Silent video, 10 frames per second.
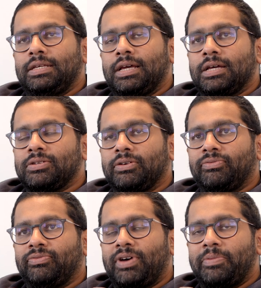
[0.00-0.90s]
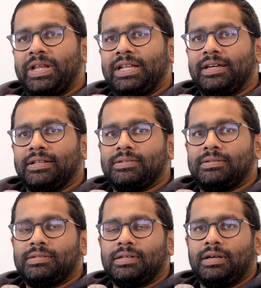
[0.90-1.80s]
Yeah, so fundamentally
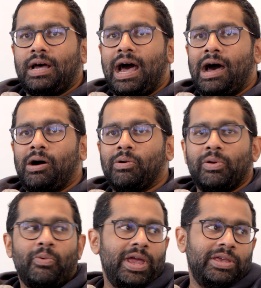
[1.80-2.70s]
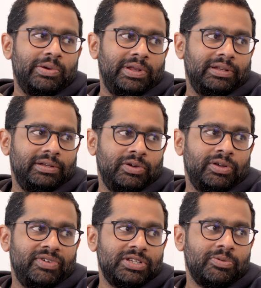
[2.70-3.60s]
it's how and where you
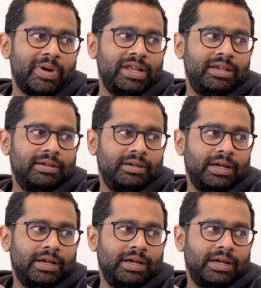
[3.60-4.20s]
invest your money.